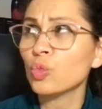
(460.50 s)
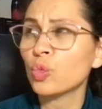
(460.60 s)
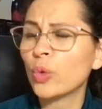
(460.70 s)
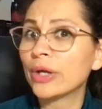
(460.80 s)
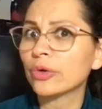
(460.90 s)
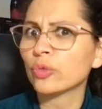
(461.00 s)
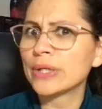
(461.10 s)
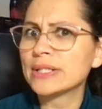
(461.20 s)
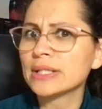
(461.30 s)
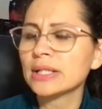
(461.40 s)
weird
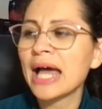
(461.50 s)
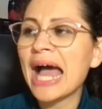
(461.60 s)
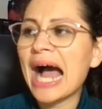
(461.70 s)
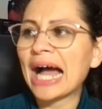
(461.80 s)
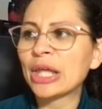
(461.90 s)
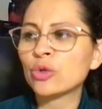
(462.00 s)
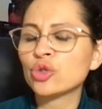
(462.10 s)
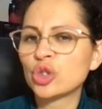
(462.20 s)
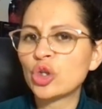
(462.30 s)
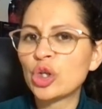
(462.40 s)
reason, I
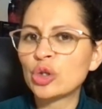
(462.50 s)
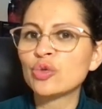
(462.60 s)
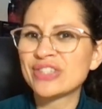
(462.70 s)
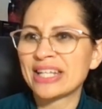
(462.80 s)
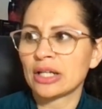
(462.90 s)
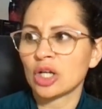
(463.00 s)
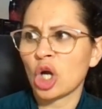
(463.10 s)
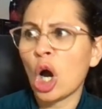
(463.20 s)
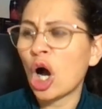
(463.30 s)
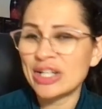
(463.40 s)
used to use it
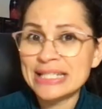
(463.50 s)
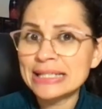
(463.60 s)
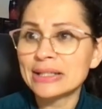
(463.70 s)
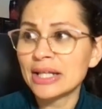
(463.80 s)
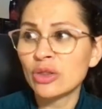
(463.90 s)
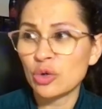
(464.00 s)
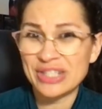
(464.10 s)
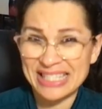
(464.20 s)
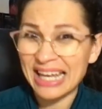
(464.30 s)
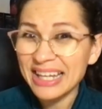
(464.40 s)
constantly,
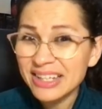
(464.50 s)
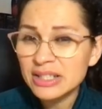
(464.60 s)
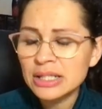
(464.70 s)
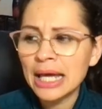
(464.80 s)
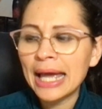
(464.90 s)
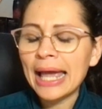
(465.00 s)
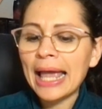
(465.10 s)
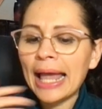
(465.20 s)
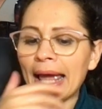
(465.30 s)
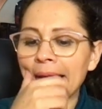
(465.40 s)
those settings.
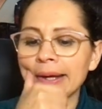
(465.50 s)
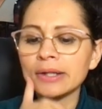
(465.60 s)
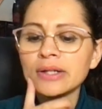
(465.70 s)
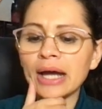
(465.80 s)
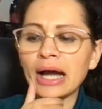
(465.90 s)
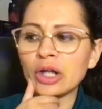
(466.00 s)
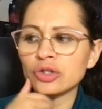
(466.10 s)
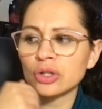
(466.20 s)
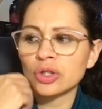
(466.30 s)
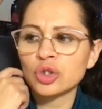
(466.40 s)
And
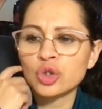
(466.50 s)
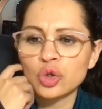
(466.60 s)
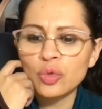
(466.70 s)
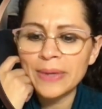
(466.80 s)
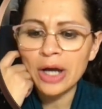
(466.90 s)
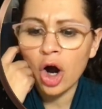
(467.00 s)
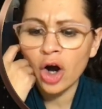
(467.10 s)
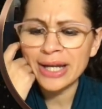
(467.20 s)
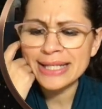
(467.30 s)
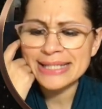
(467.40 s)
to be
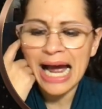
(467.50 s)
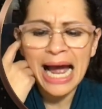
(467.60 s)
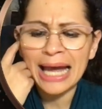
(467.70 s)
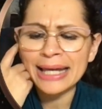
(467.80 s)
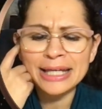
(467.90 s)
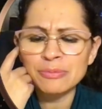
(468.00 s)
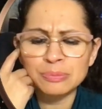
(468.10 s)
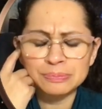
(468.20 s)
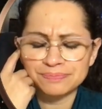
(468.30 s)
honest, I